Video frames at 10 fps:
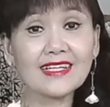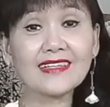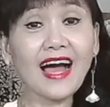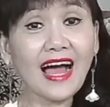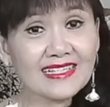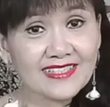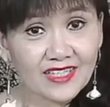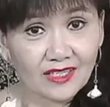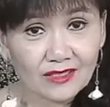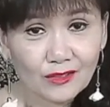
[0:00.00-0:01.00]
The
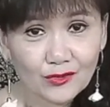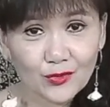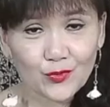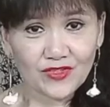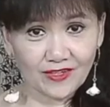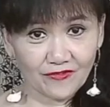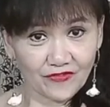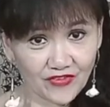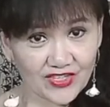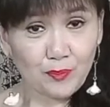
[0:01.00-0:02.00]
answer to the
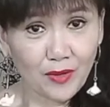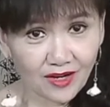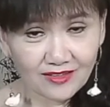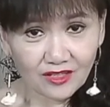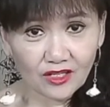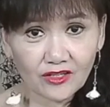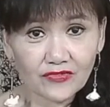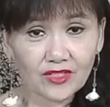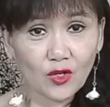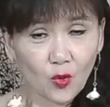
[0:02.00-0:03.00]
first part of
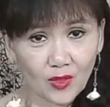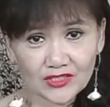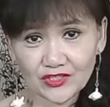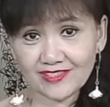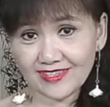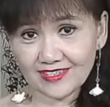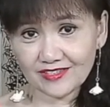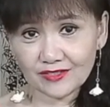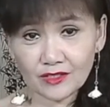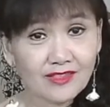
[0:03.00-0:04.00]
the question
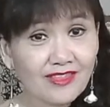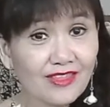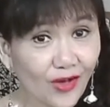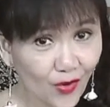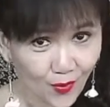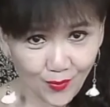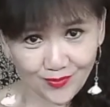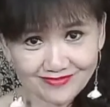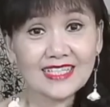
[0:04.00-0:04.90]
is no.